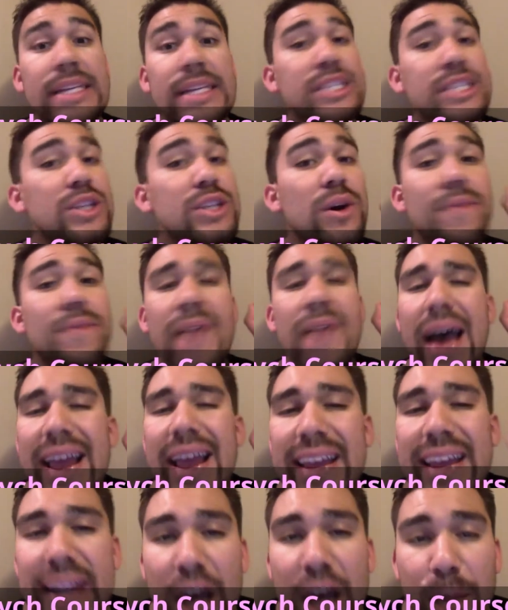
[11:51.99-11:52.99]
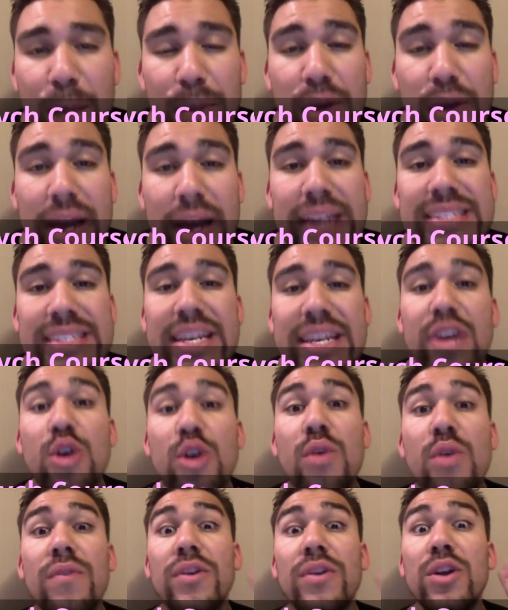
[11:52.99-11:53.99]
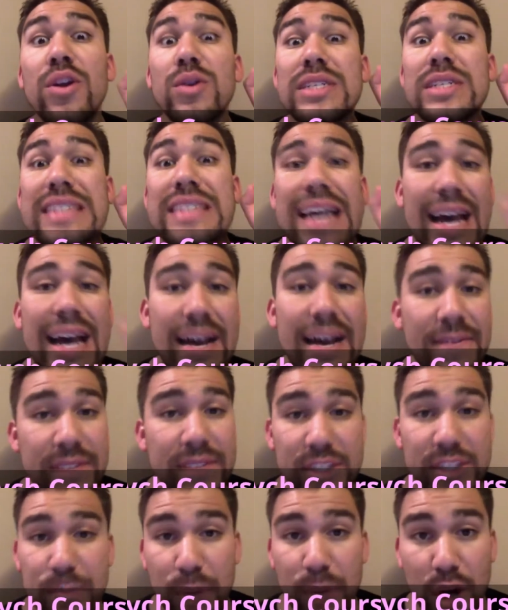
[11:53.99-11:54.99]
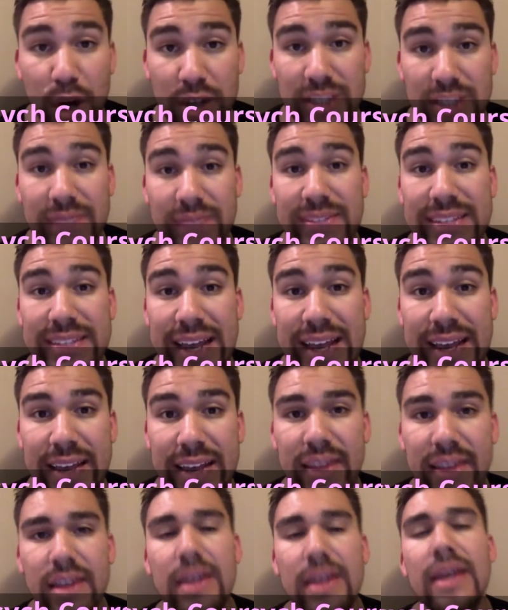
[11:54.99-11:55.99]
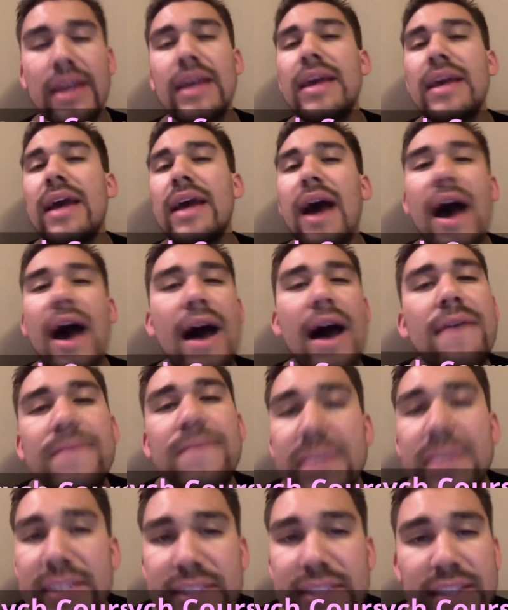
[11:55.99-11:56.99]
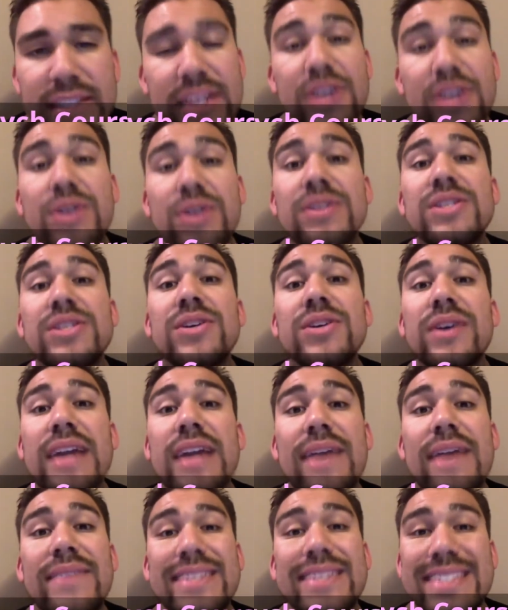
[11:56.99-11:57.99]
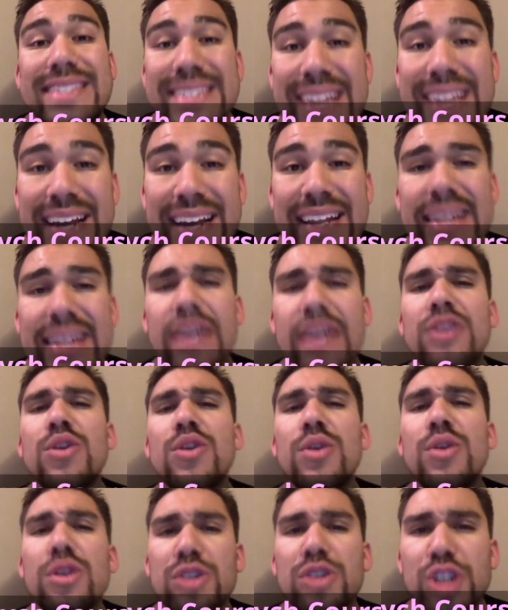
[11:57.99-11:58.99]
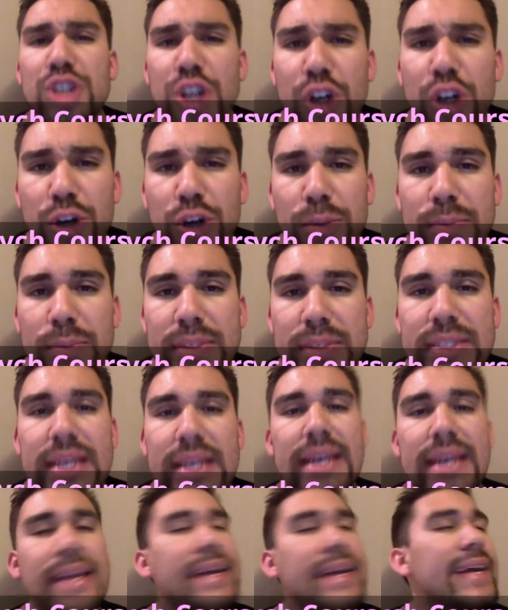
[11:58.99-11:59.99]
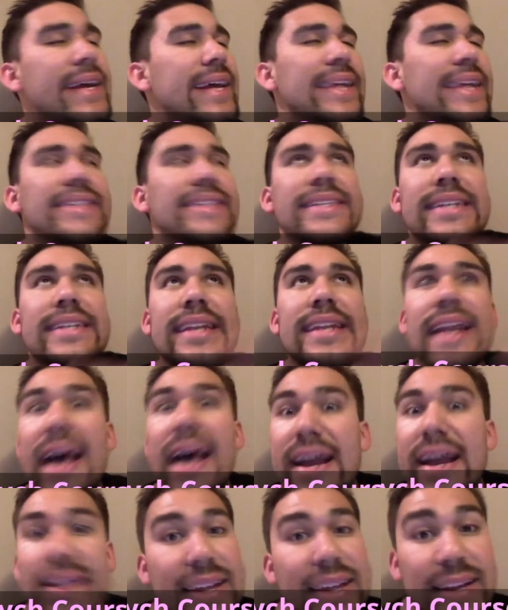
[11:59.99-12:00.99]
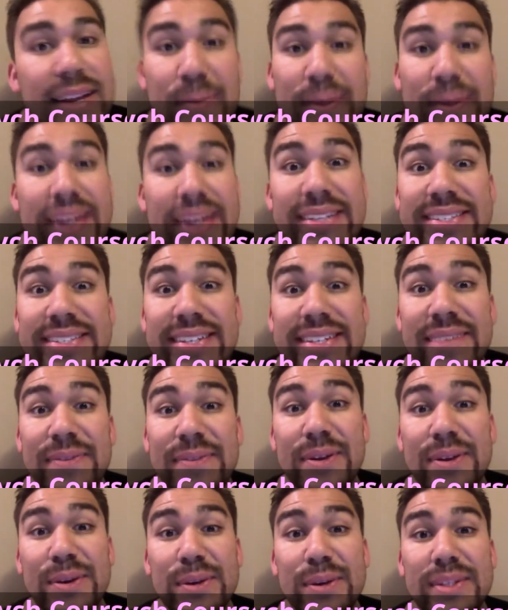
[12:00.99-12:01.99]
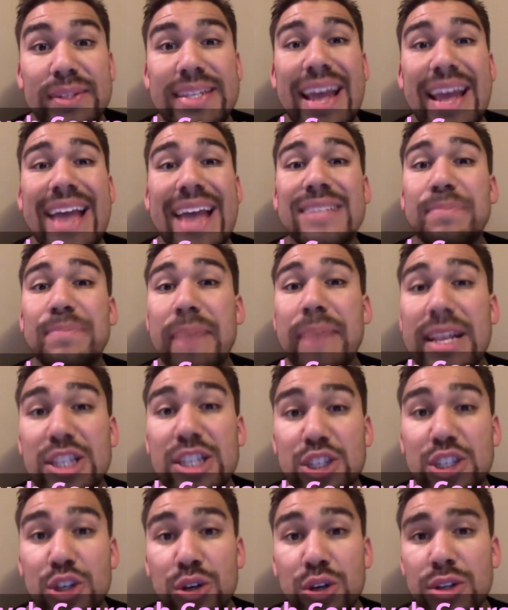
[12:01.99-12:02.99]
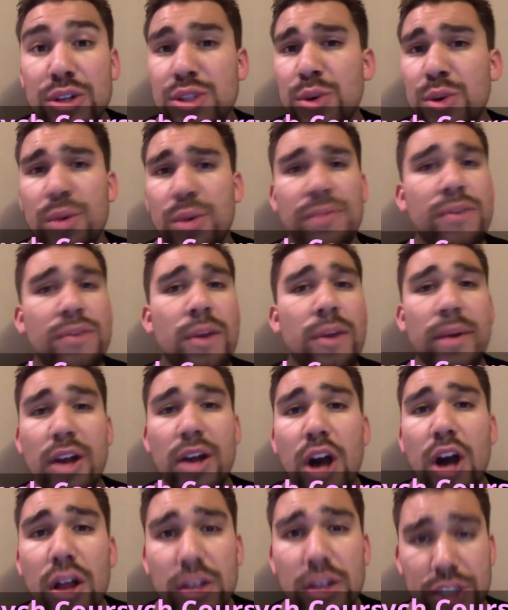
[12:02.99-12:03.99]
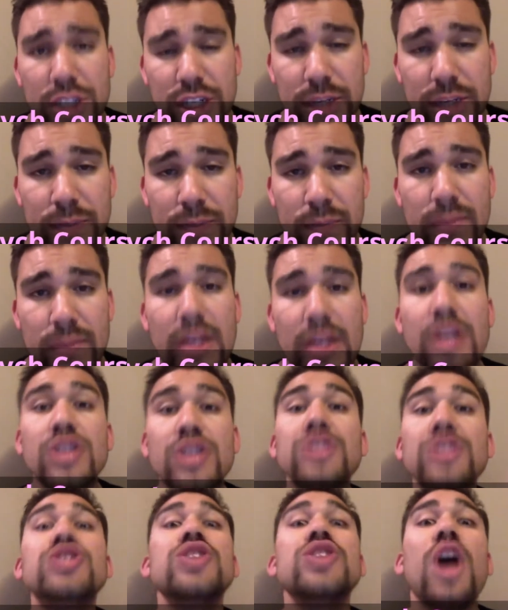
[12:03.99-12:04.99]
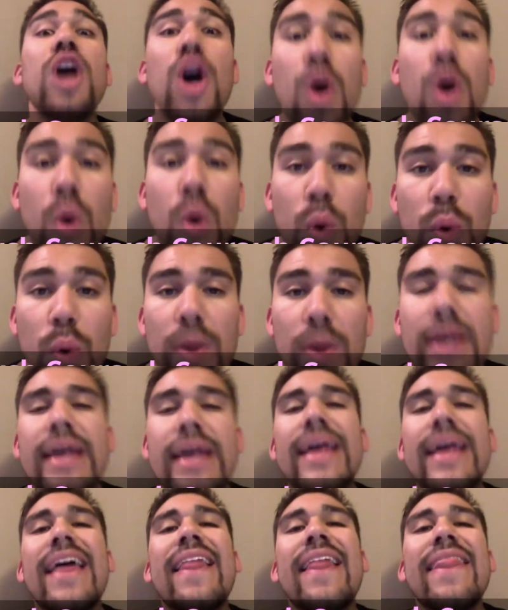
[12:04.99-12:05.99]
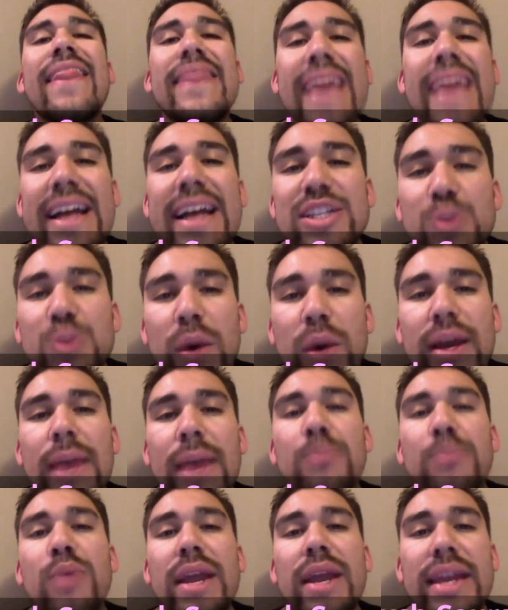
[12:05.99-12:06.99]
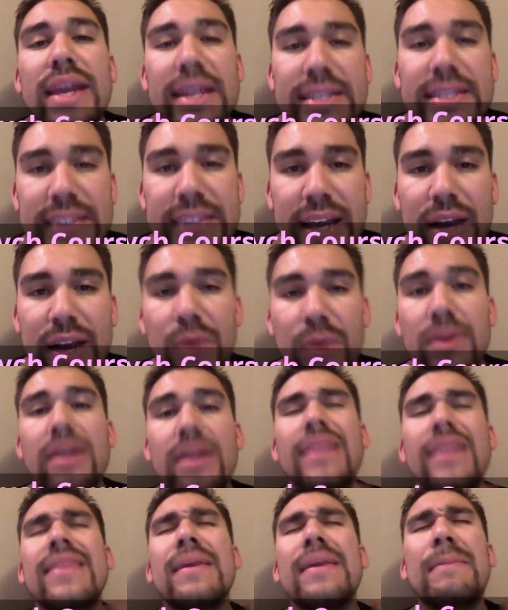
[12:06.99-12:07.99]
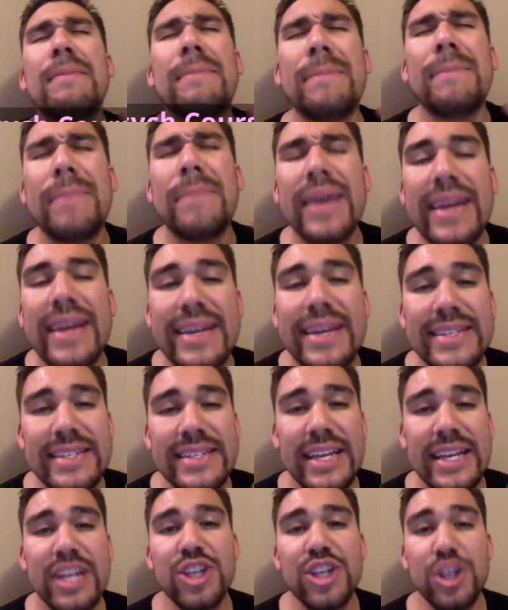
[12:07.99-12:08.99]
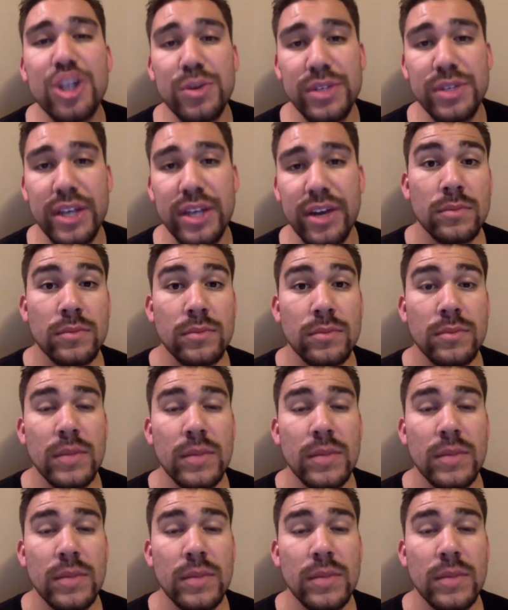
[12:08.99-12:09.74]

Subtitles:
So if I can help you guys get over your toughest parts of psych, obviously you're still going to have to study and know your terms. It's not going to be as difficult as med surg or pharmacology. So that's why I'm breaking down the biggest issues here.